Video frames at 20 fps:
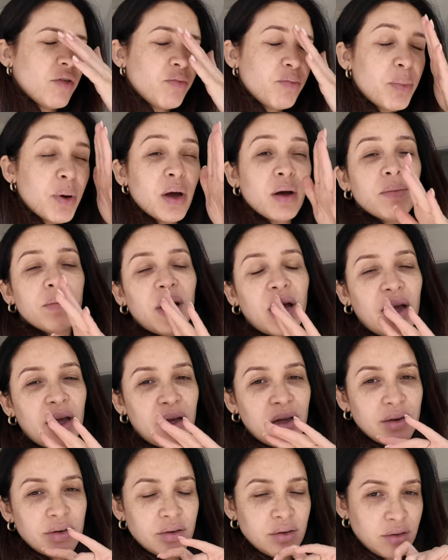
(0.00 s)
I've burnt my
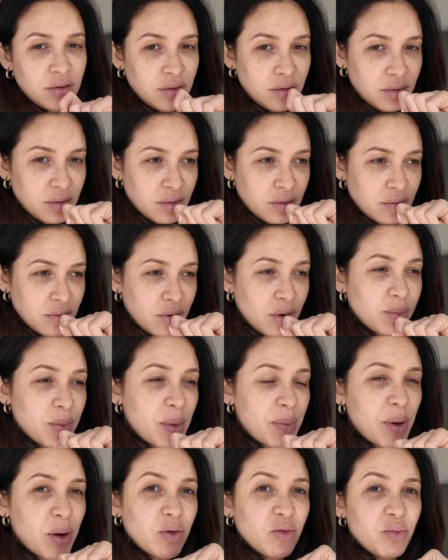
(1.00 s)
hand on my
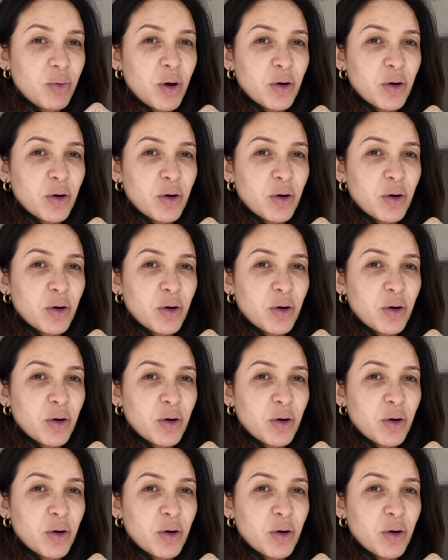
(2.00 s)
bowl of